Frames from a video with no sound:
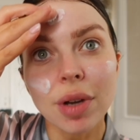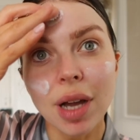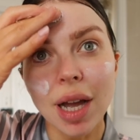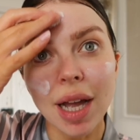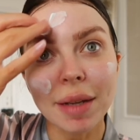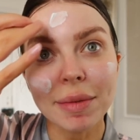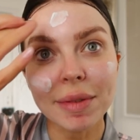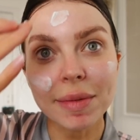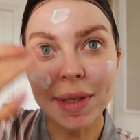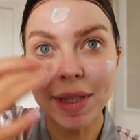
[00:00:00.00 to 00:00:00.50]

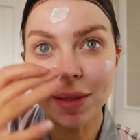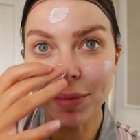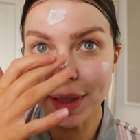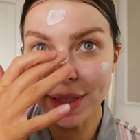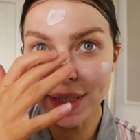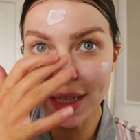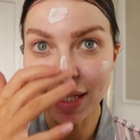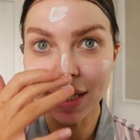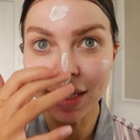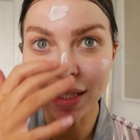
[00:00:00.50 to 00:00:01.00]
I'm spending my
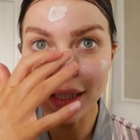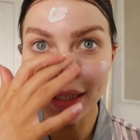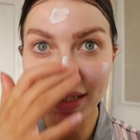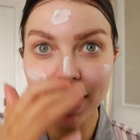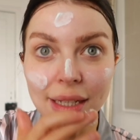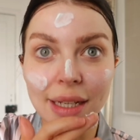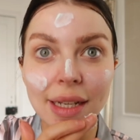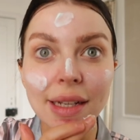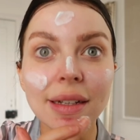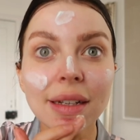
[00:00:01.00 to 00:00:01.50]
day
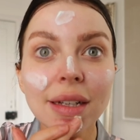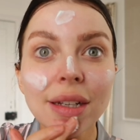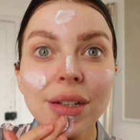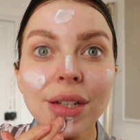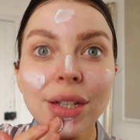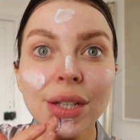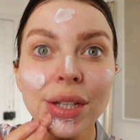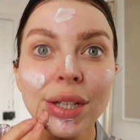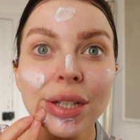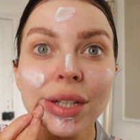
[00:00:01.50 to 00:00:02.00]
cleaning
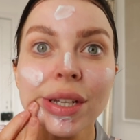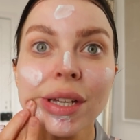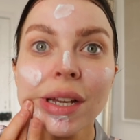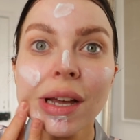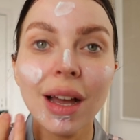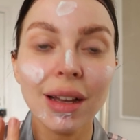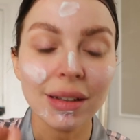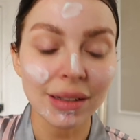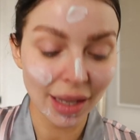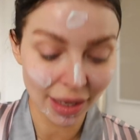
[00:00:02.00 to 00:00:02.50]

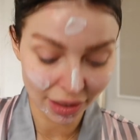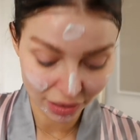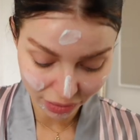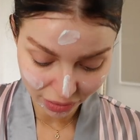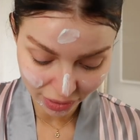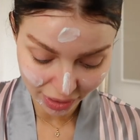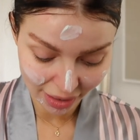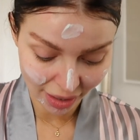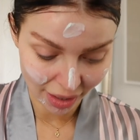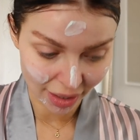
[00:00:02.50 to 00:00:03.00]
and getting
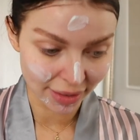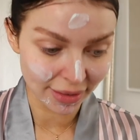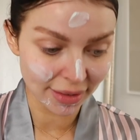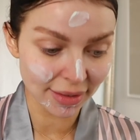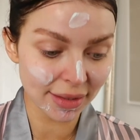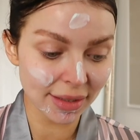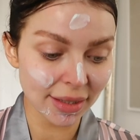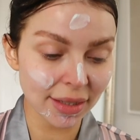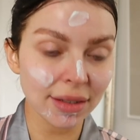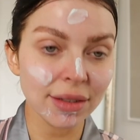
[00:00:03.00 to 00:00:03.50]

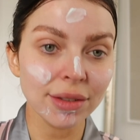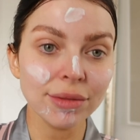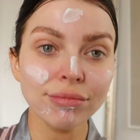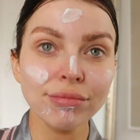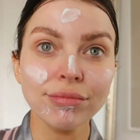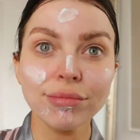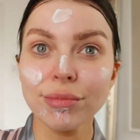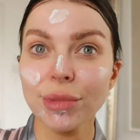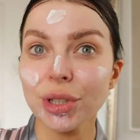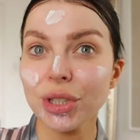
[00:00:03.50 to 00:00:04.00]
organised,
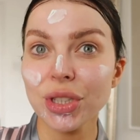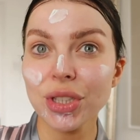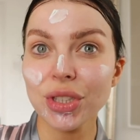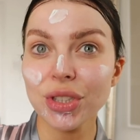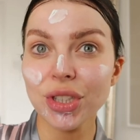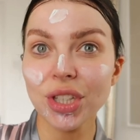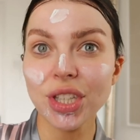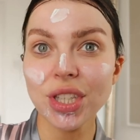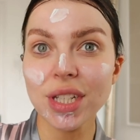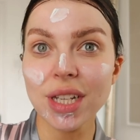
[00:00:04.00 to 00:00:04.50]
which is
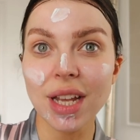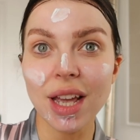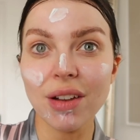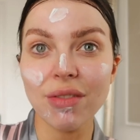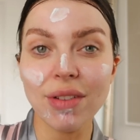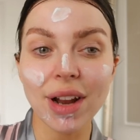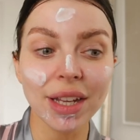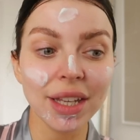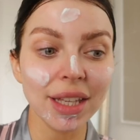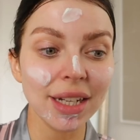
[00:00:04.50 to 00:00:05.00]
just a
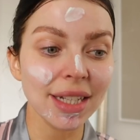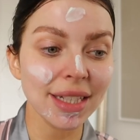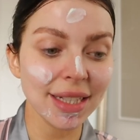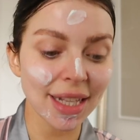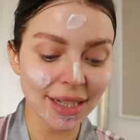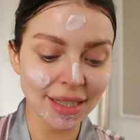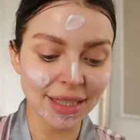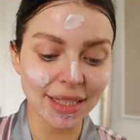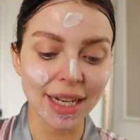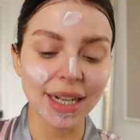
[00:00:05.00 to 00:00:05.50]
regular
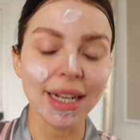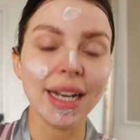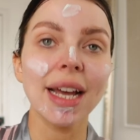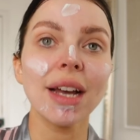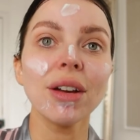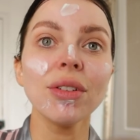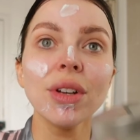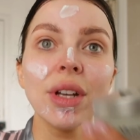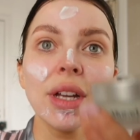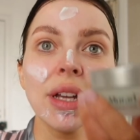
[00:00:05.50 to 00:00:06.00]
Saturday
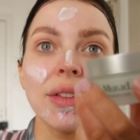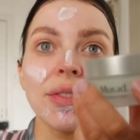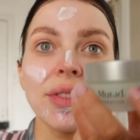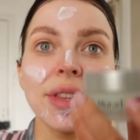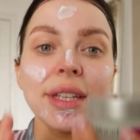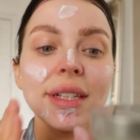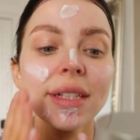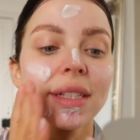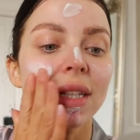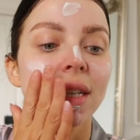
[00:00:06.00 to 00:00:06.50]
now.
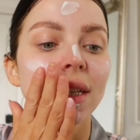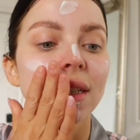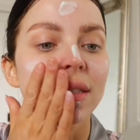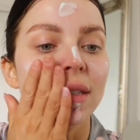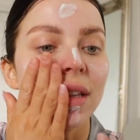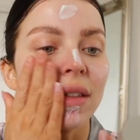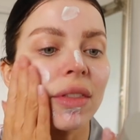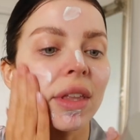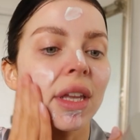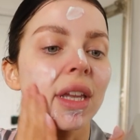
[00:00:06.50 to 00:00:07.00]
This is
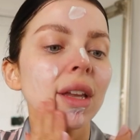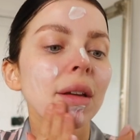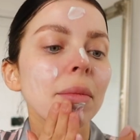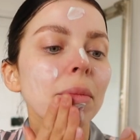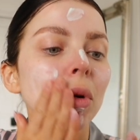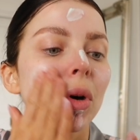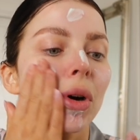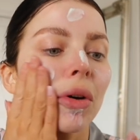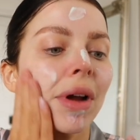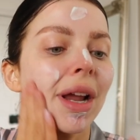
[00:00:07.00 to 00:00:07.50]
the
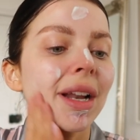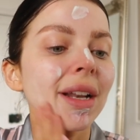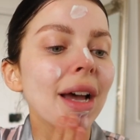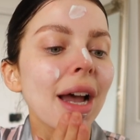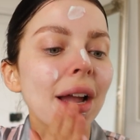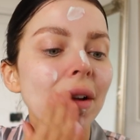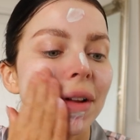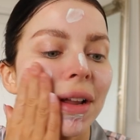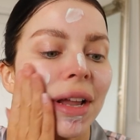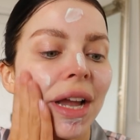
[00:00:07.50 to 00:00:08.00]
Morad
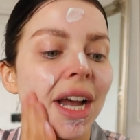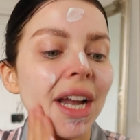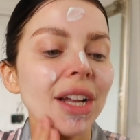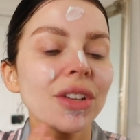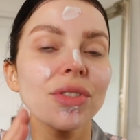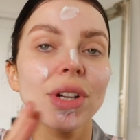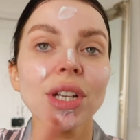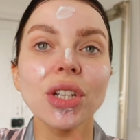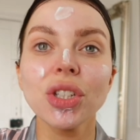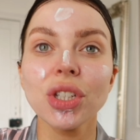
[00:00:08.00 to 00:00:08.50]

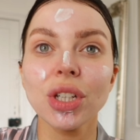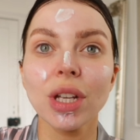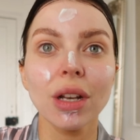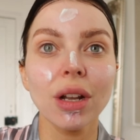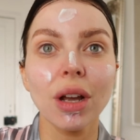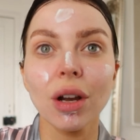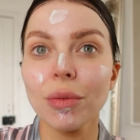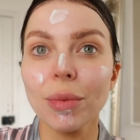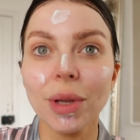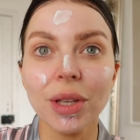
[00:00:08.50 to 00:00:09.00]

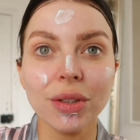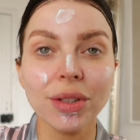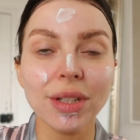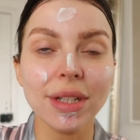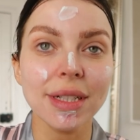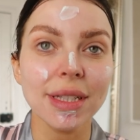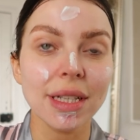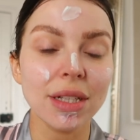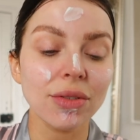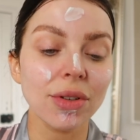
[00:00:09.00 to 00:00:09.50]
Hydration, oh my
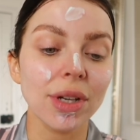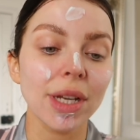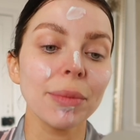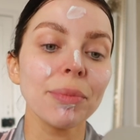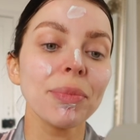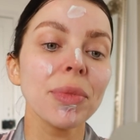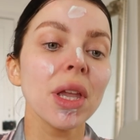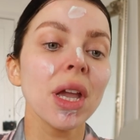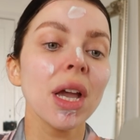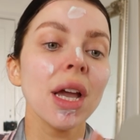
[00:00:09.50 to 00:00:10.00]
goodness, this
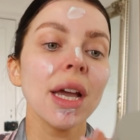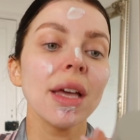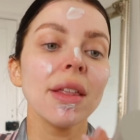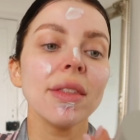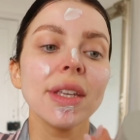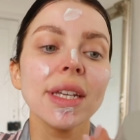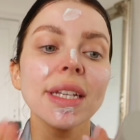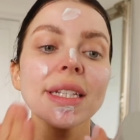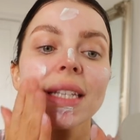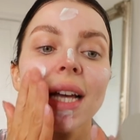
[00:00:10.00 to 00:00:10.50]
cream,
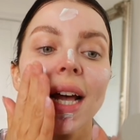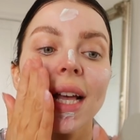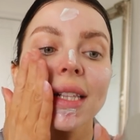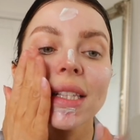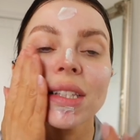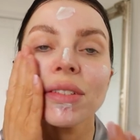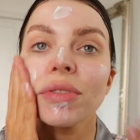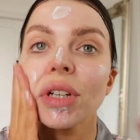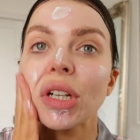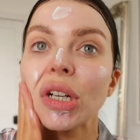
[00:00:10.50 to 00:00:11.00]
the
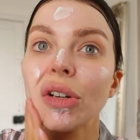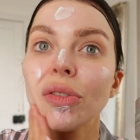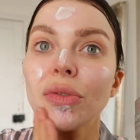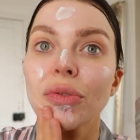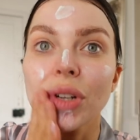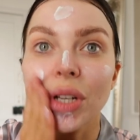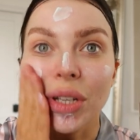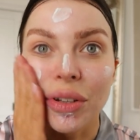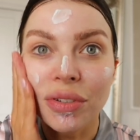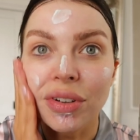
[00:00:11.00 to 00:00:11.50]
Intense
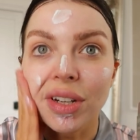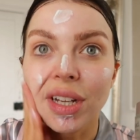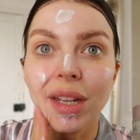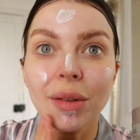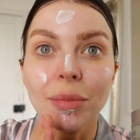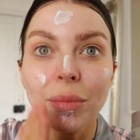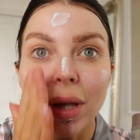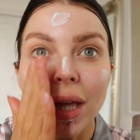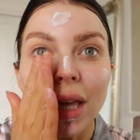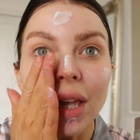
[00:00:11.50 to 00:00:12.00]
Recovery
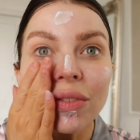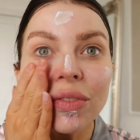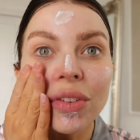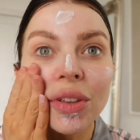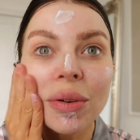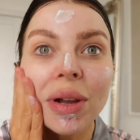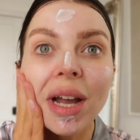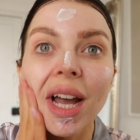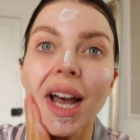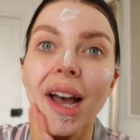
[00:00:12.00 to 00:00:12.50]
Cream. If
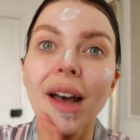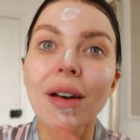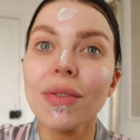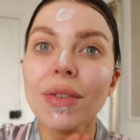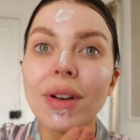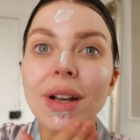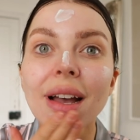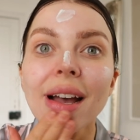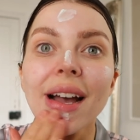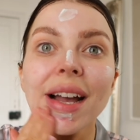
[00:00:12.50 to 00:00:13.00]
you have
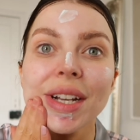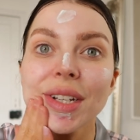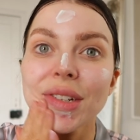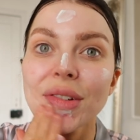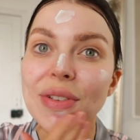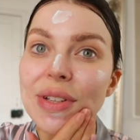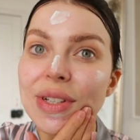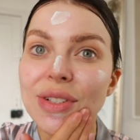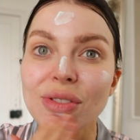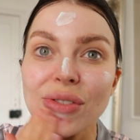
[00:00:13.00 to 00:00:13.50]
kind
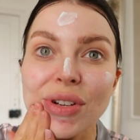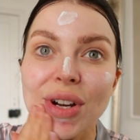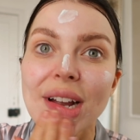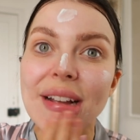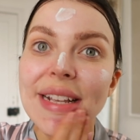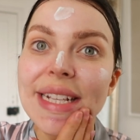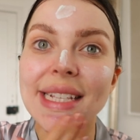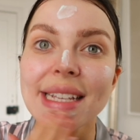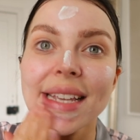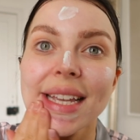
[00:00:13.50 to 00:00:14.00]
of
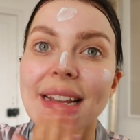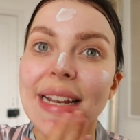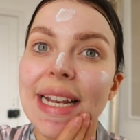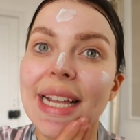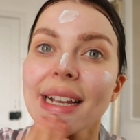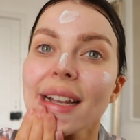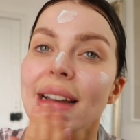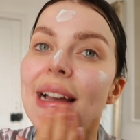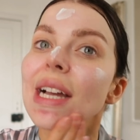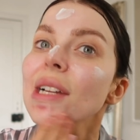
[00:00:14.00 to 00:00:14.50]
dry skin
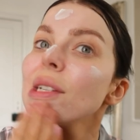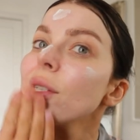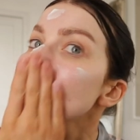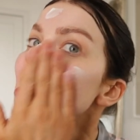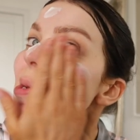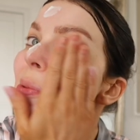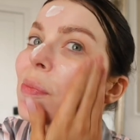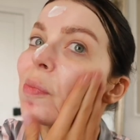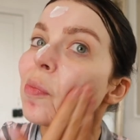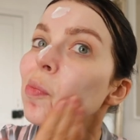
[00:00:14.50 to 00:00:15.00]
like I
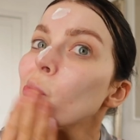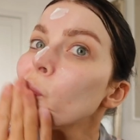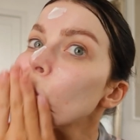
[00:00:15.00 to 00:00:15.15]
do,